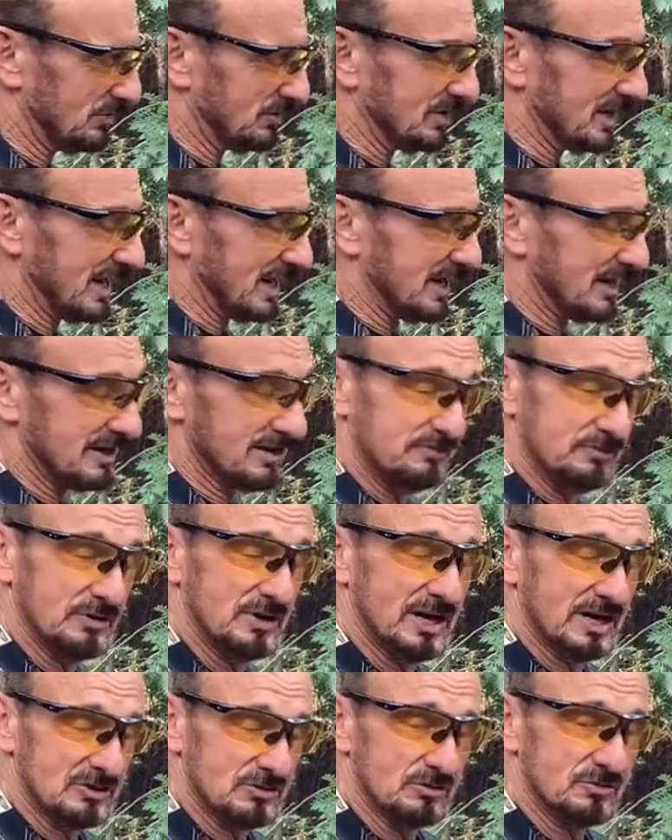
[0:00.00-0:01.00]
get it if you
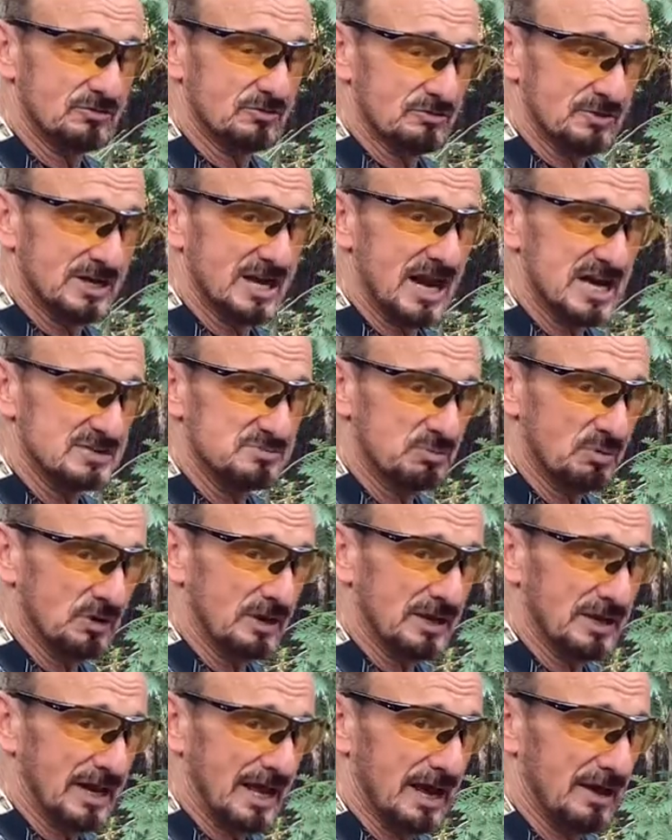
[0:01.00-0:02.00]
got 2 or 3 guys
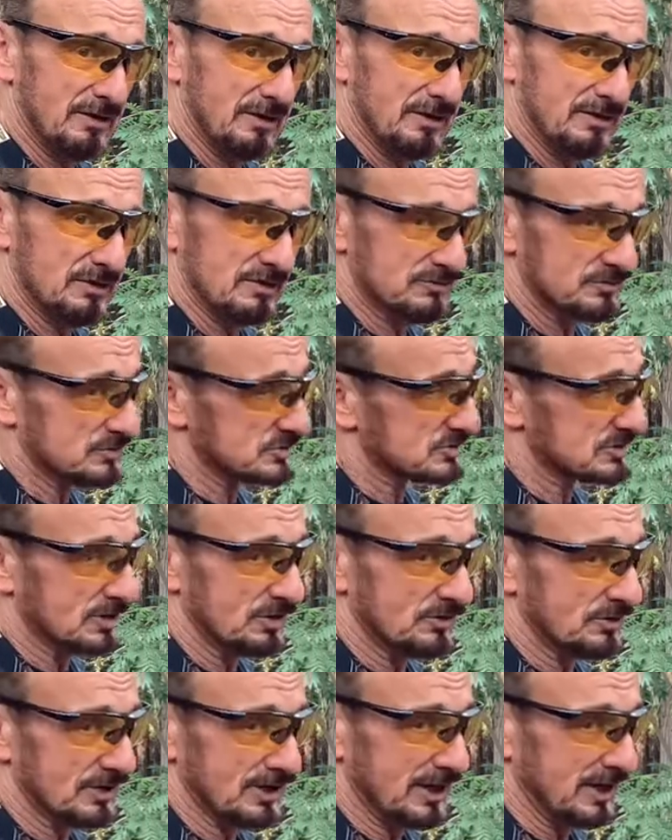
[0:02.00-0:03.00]
pulling down on there. If you're slow,
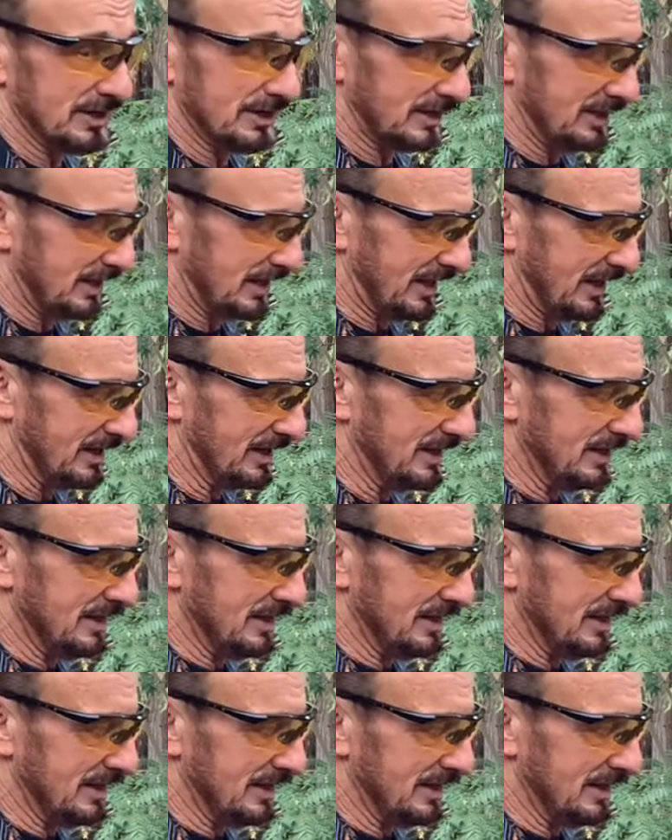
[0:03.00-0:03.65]
you're not going to get it.